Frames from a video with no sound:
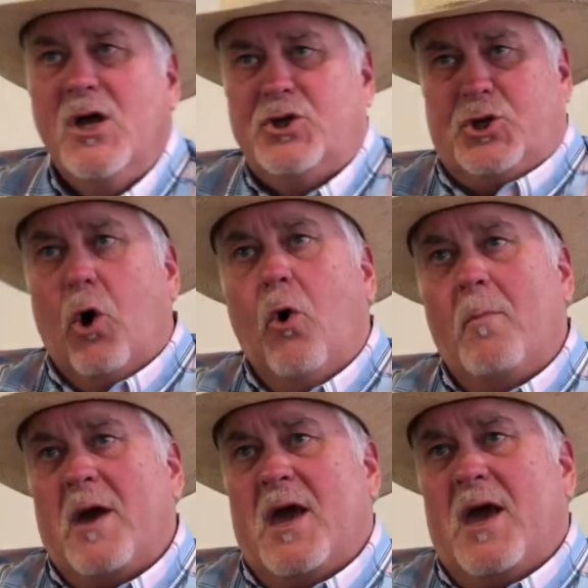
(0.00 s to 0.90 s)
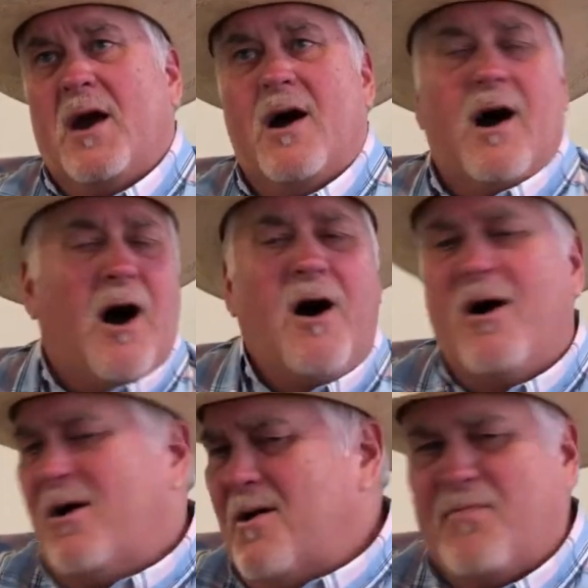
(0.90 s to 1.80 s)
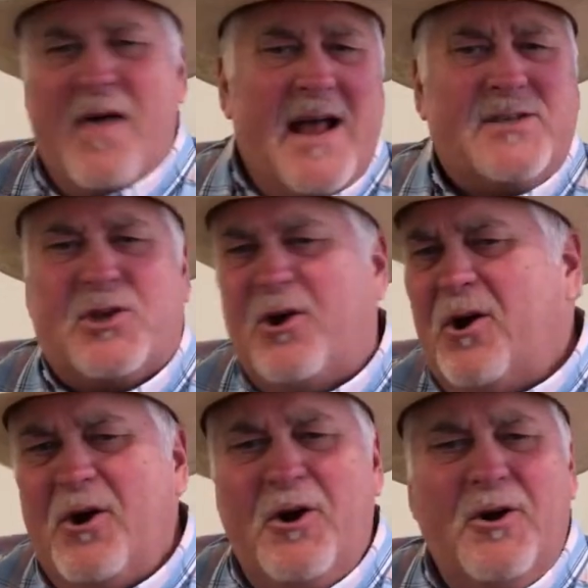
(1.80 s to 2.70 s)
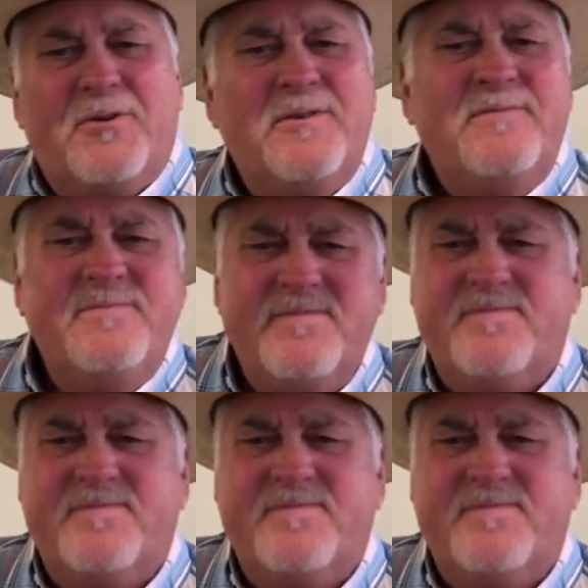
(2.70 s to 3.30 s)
Show me a heart that's hurting,